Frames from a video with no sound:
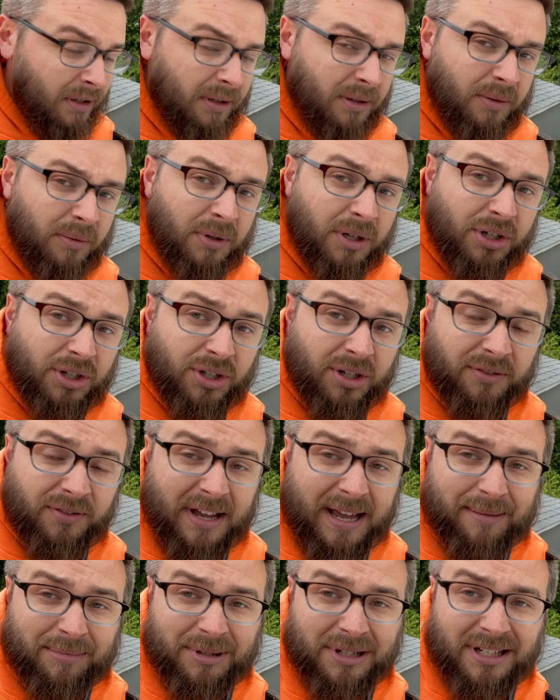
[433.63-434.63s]
What should have
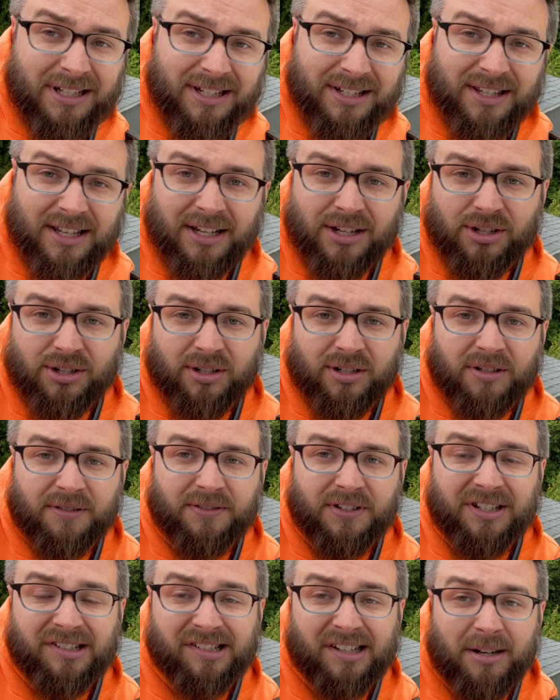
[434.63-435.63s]
happened is they should
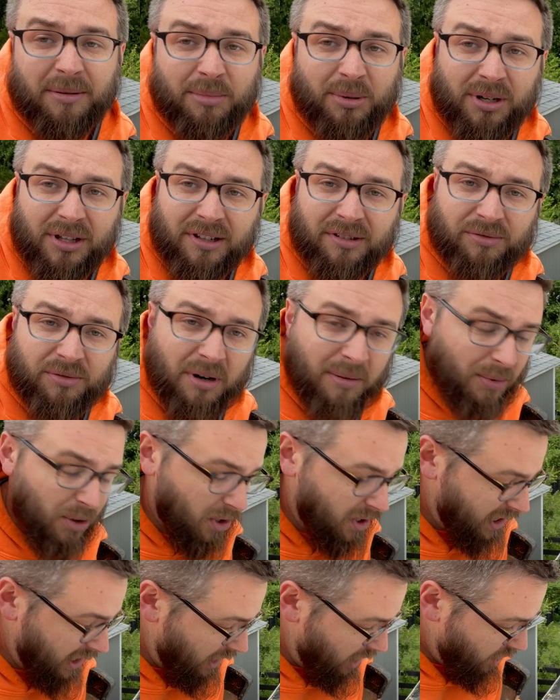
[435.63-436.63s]
have, instead of putting this rubber
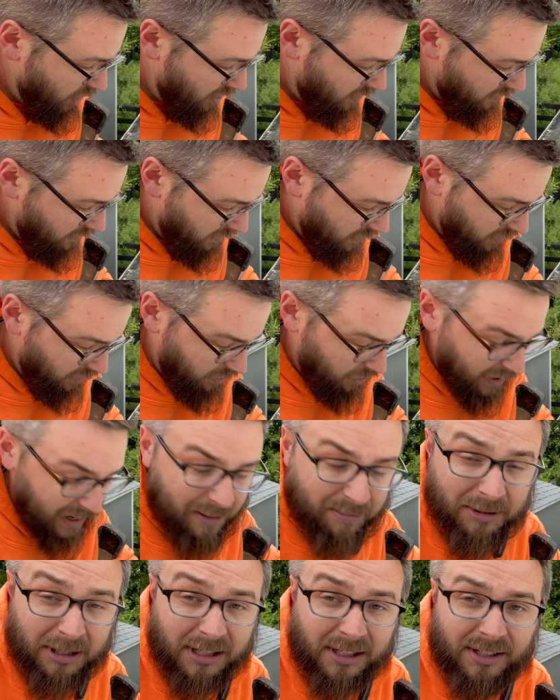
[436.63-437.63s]
on, they should have
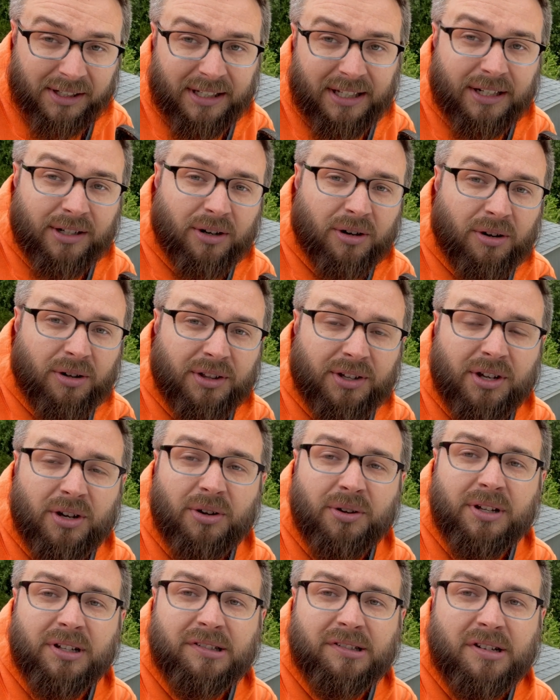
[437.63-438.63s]
scraped and cleaned all the
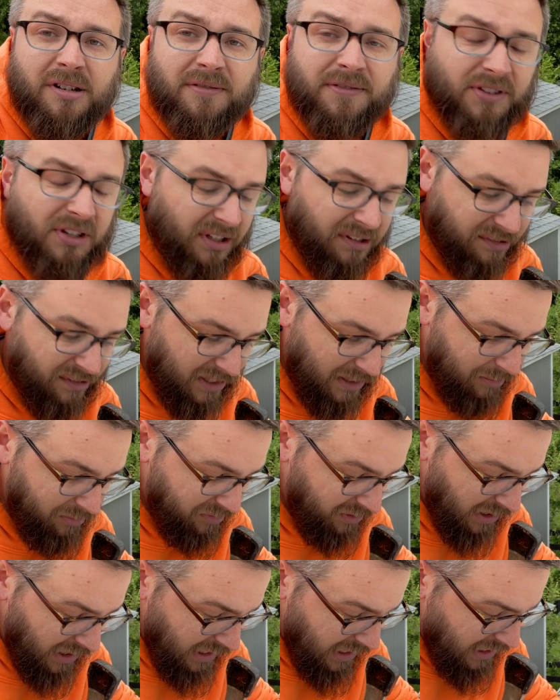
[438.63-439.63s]
coatings off these
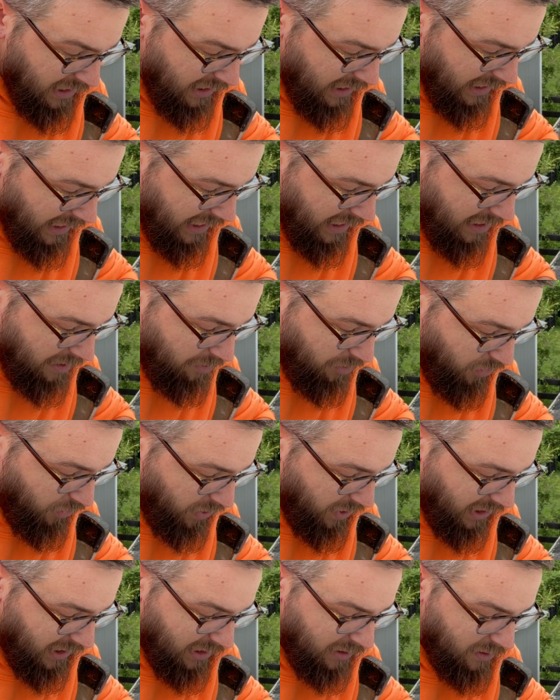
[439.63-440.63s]
seams and
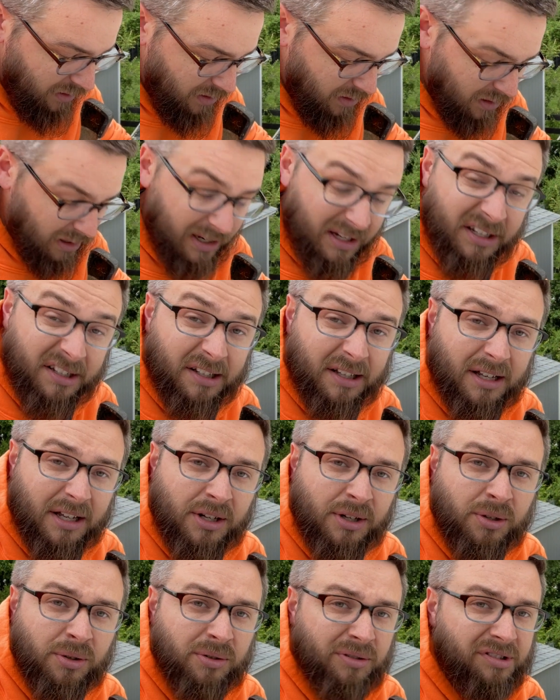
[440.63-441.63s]
put either a
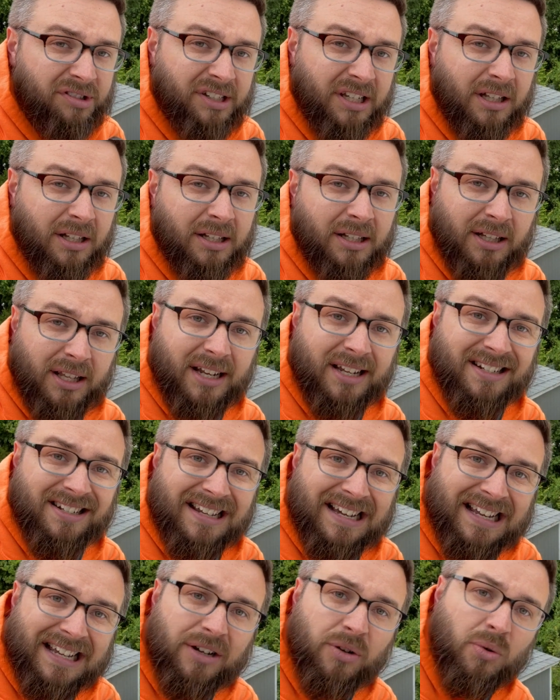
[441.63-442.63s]
new sealant, like a
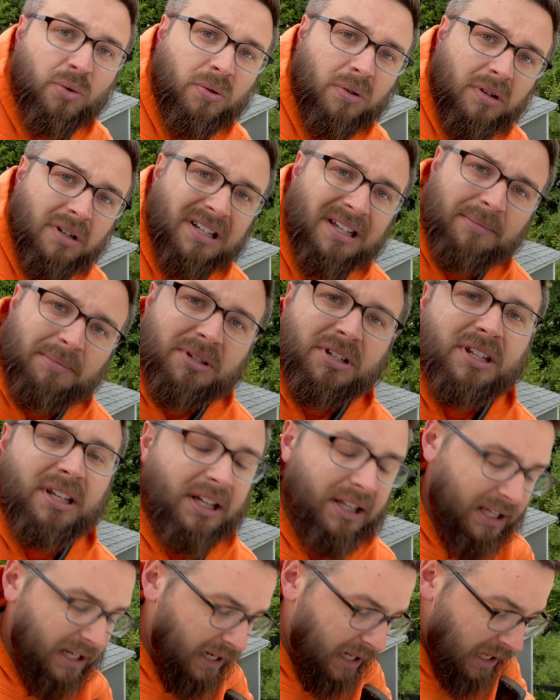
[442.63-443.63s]
Dicor type of
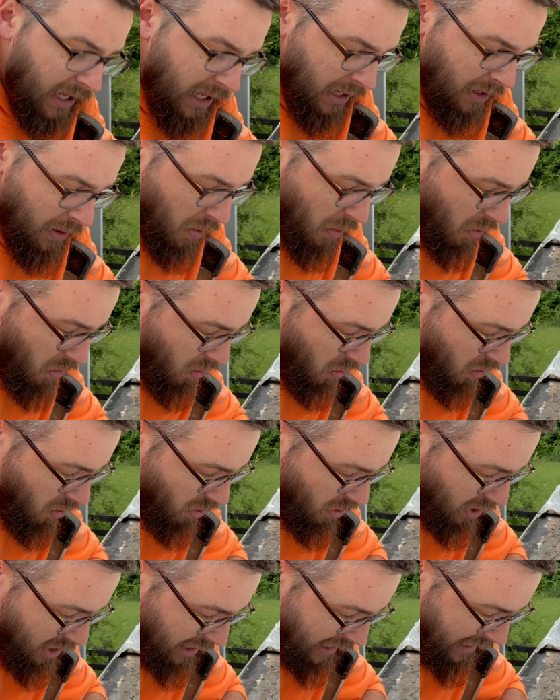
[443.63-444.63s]
sealant,
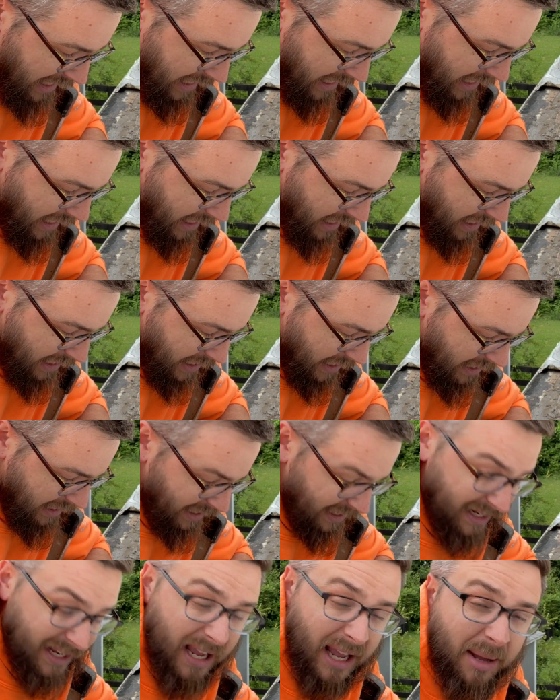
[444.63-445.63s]
or
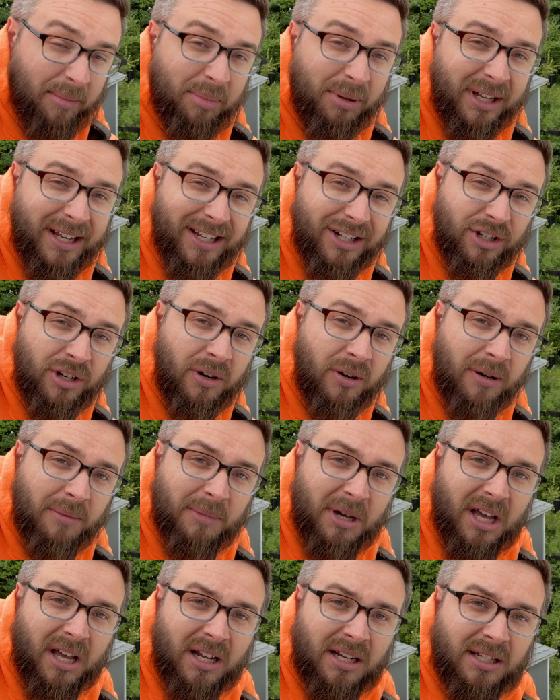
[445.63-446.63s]
a tape like
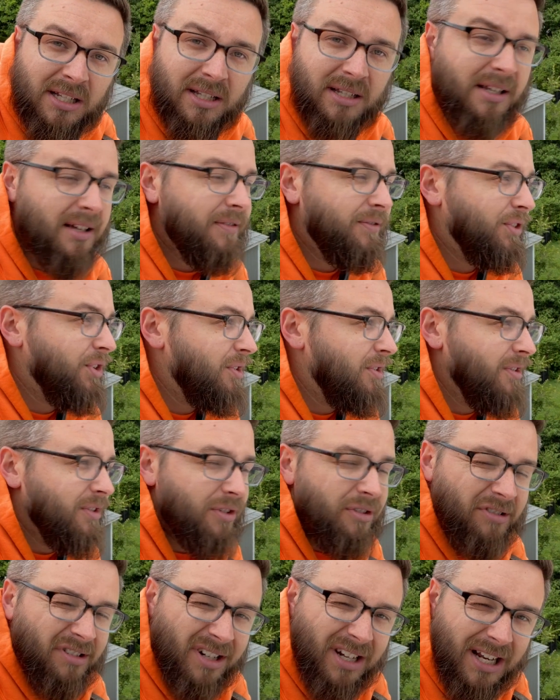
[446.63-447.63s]
Eternabond. I've learned
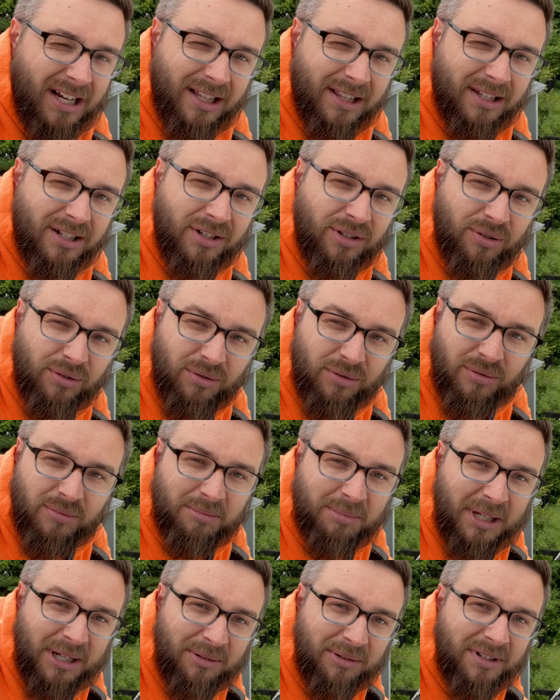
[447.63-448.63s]
those are kind of the 2
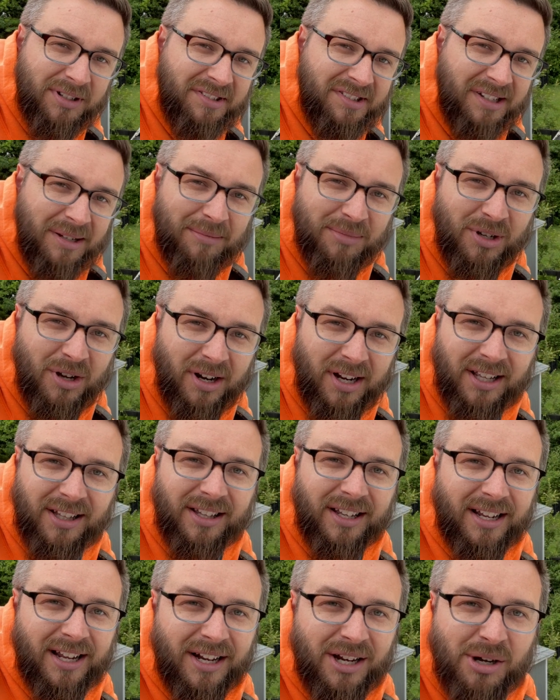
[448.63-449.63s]
big ones. I'm talking
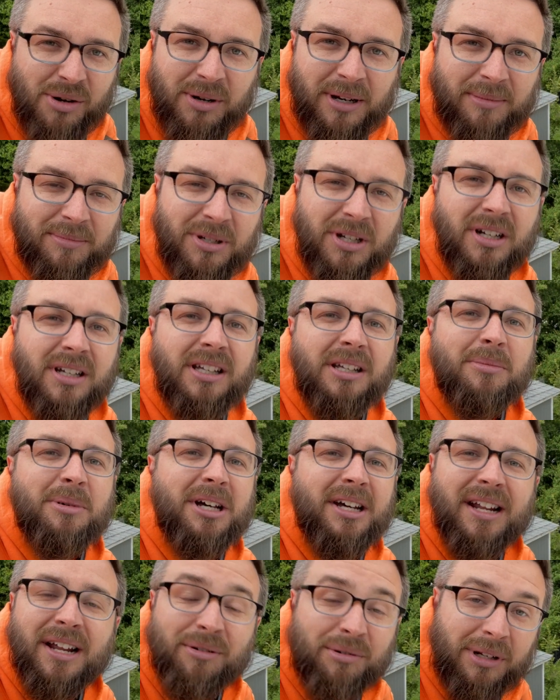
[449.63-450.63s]
like I know what I'm talking
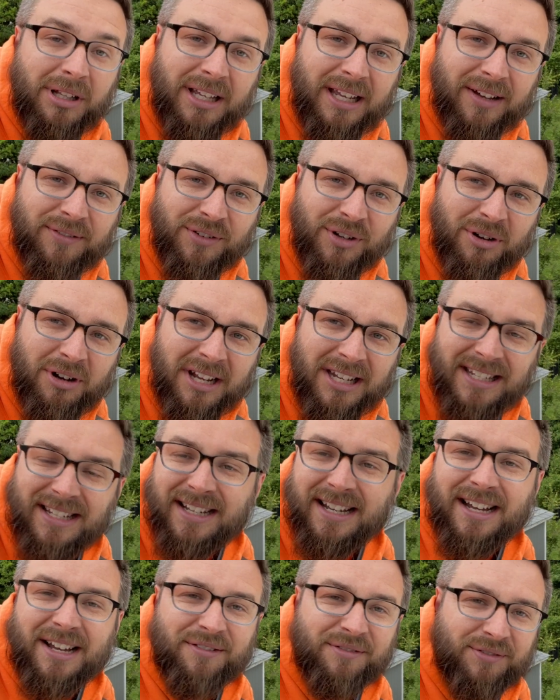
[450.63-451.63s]
about. I really have no
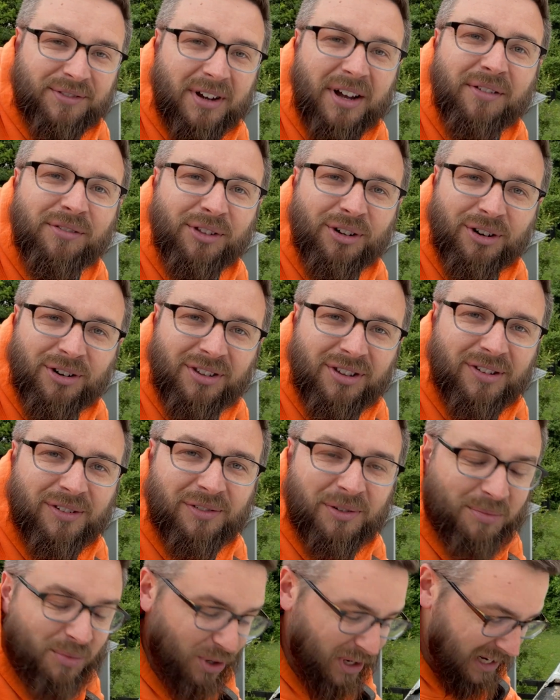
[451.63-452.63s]
idea. I've learned this
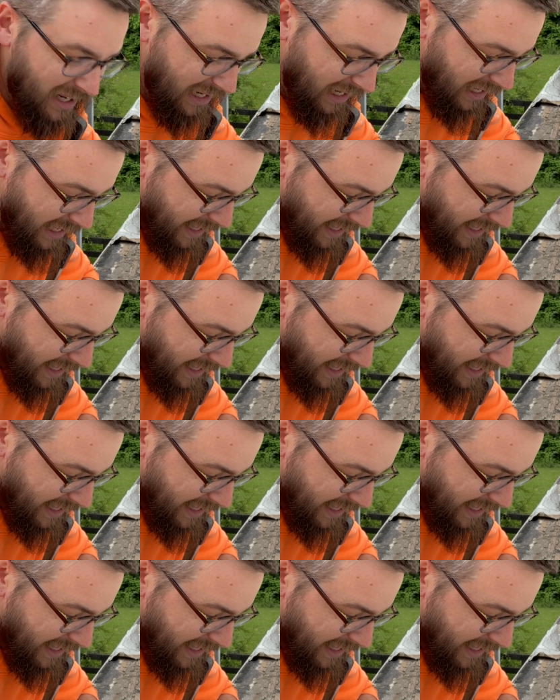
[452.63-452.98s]
from reading.